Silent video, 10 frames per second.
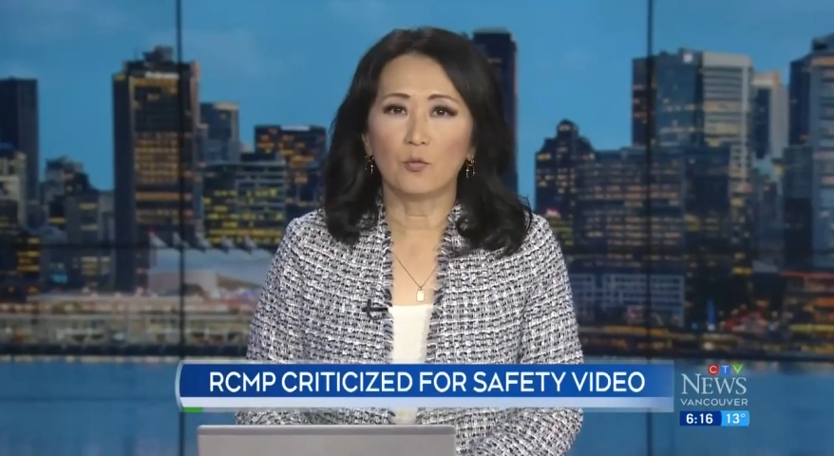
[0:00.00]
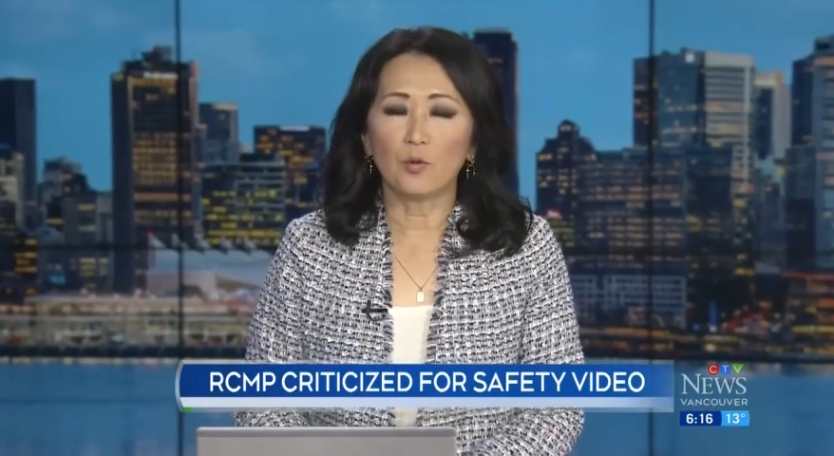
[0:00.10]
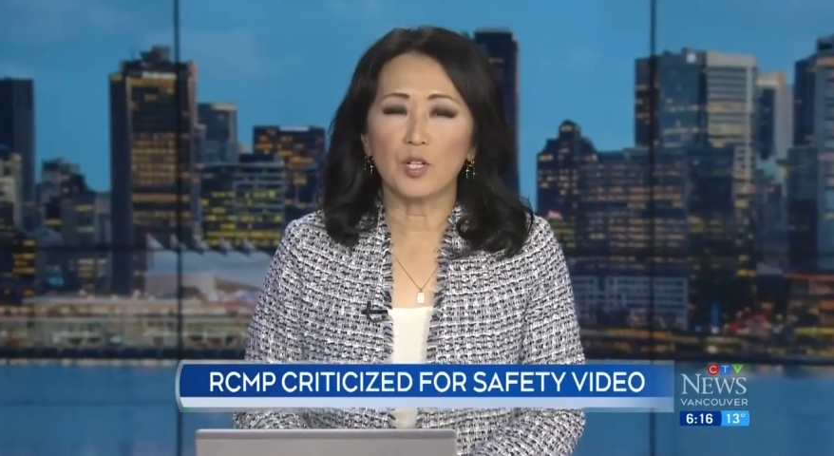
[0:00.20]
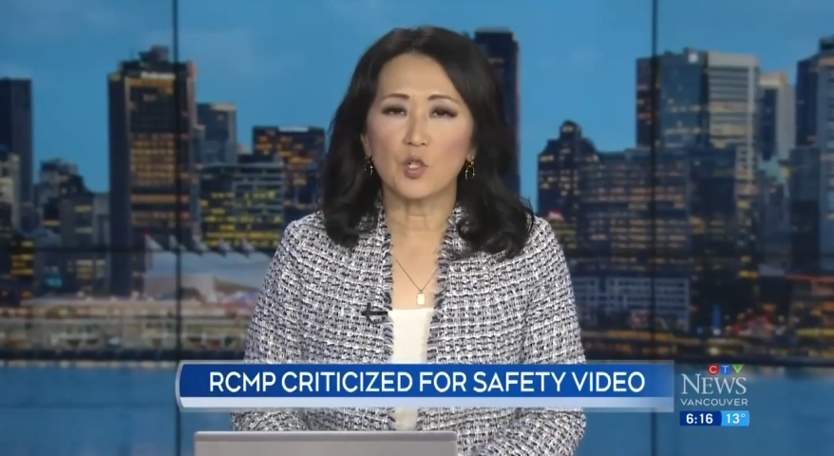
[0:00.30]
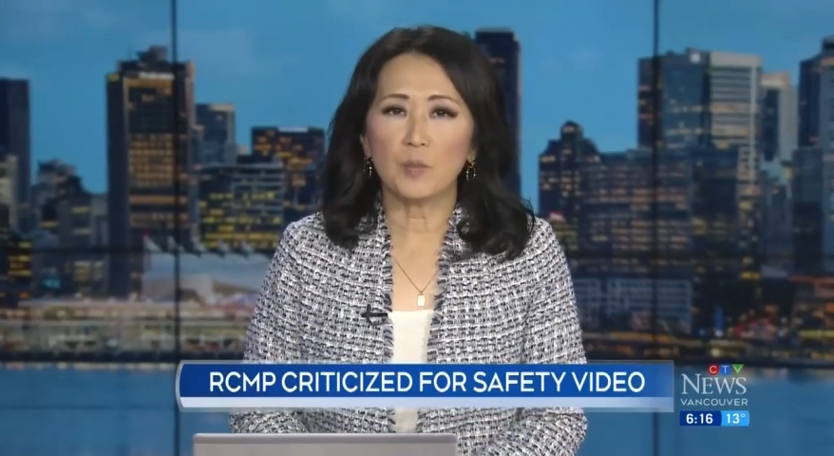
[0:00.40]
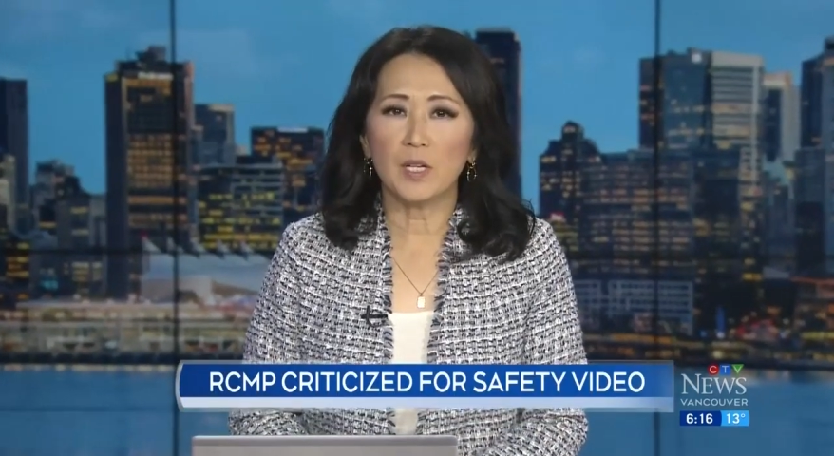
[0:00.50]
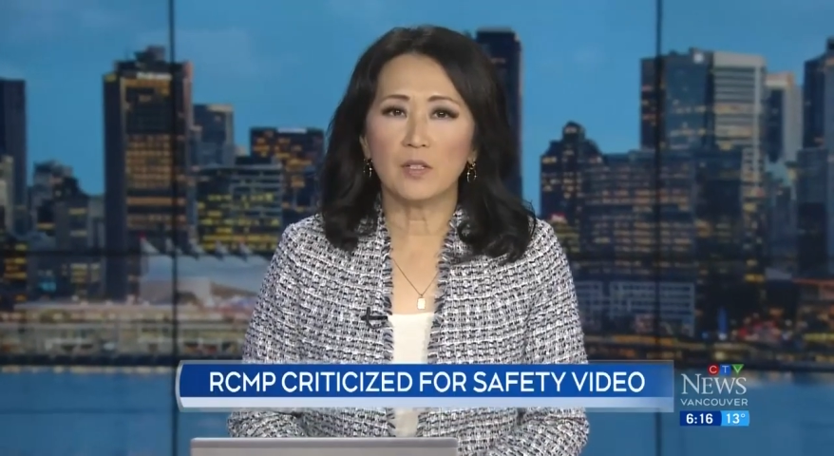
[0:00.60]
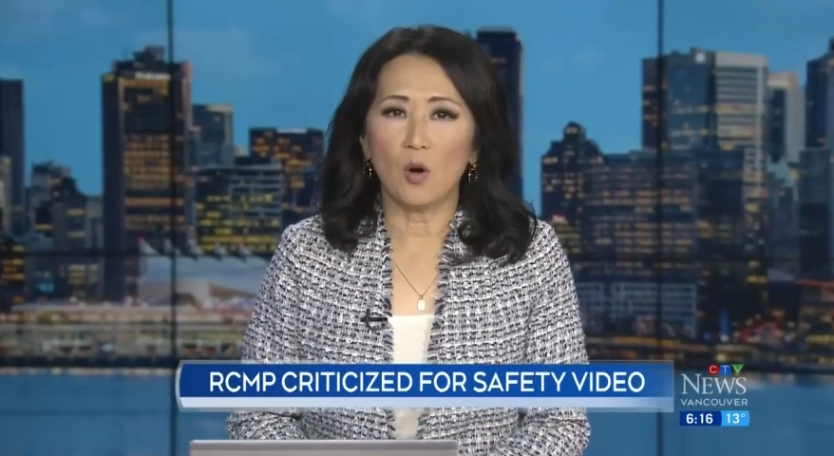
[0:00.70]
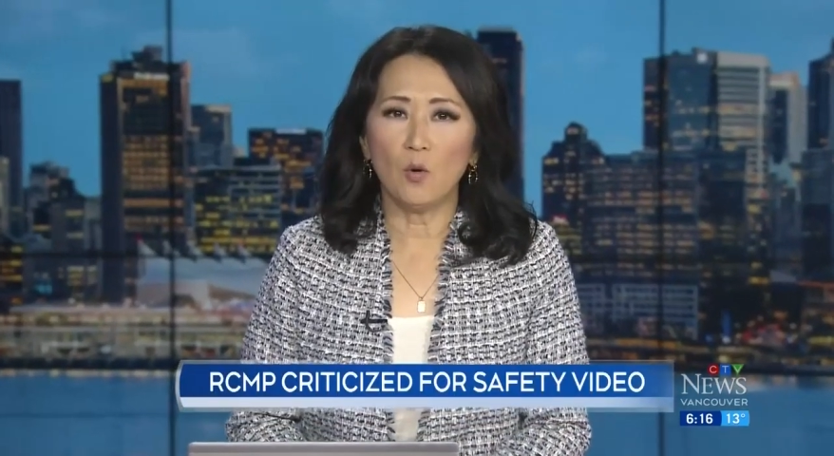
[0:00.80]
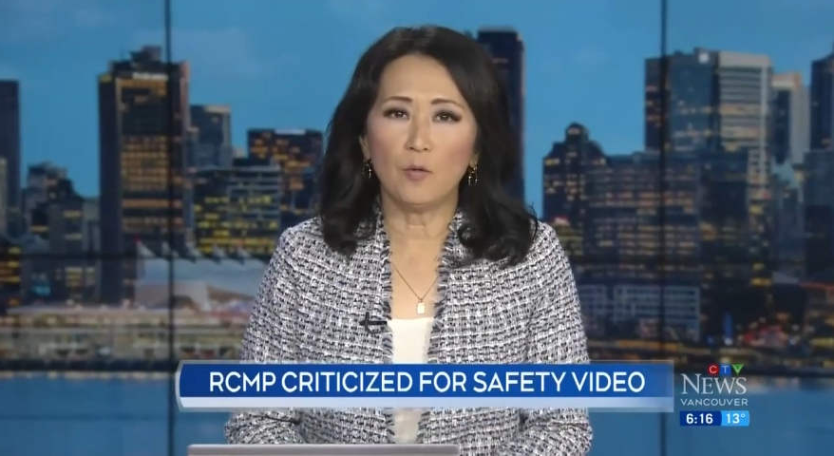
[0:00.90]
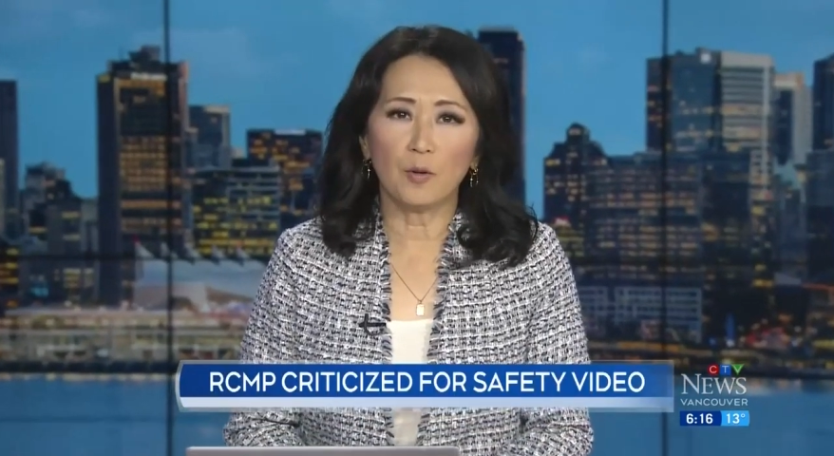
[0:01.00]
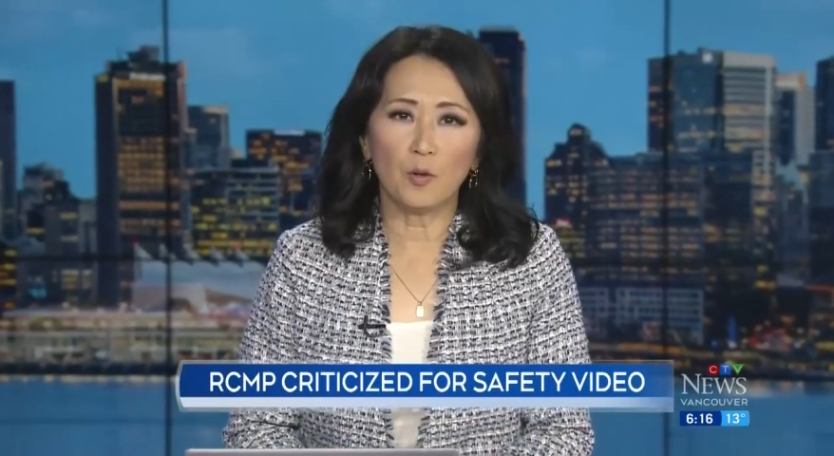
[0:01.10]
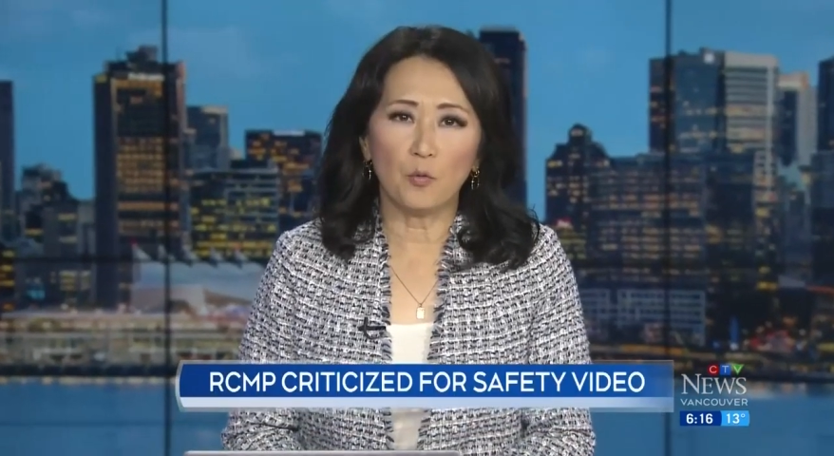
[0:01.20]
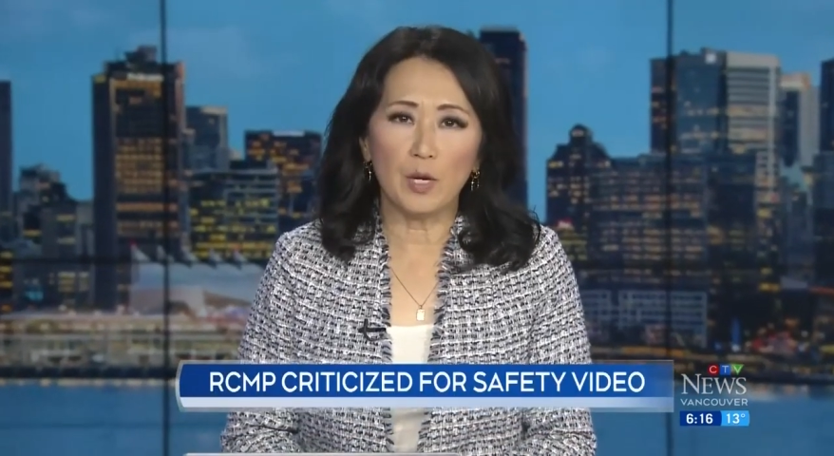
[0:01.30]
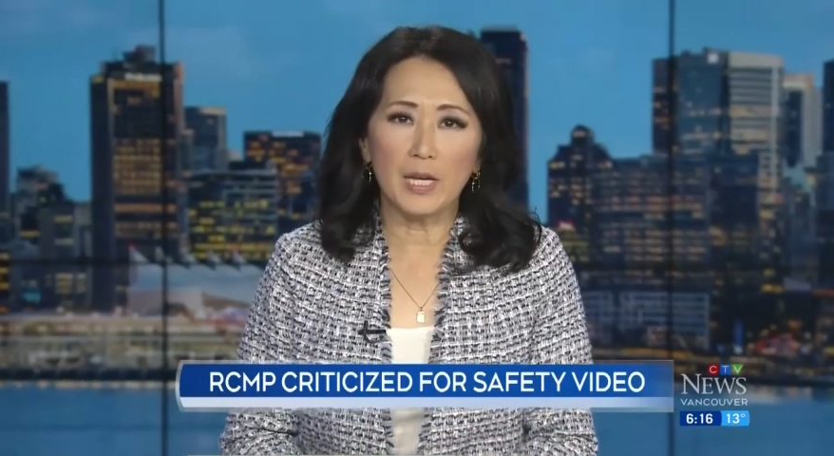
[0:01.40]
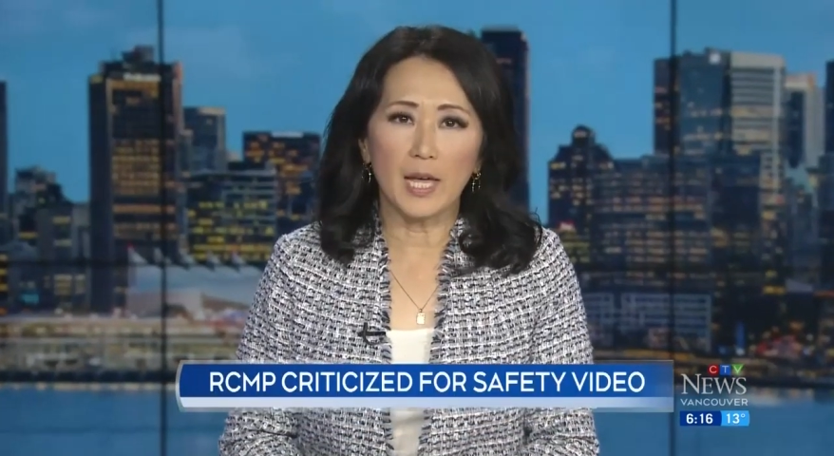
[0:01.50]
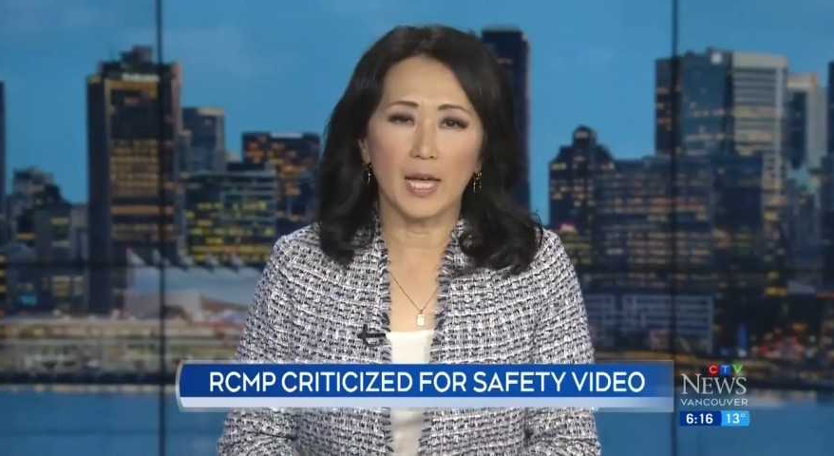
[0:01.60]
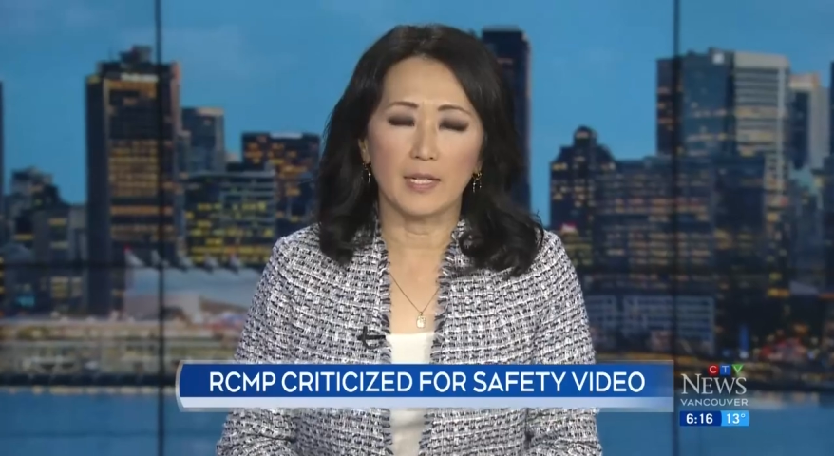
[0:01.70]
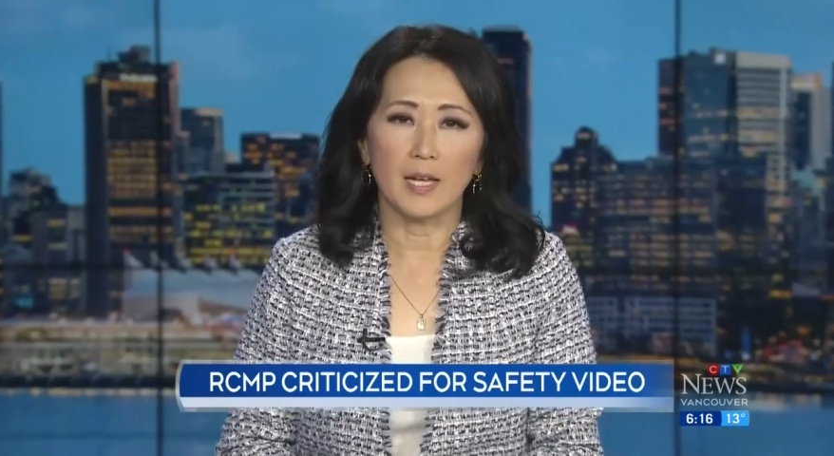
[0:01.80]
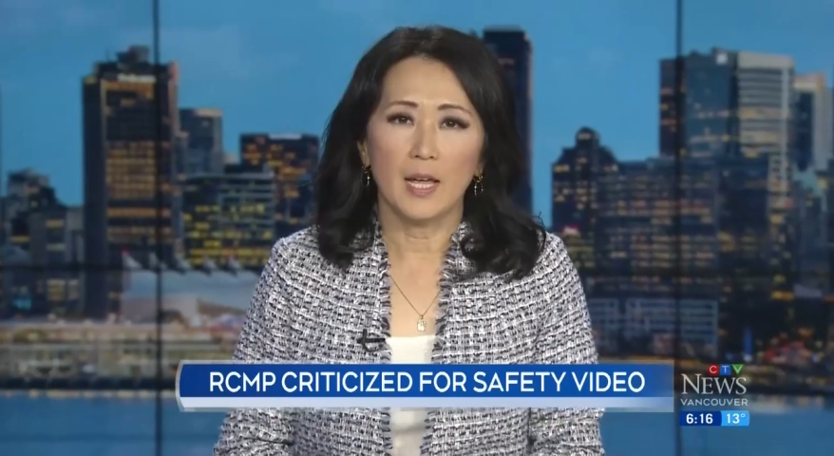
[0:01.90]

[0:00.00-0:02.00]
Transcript: Richmond over the weekend.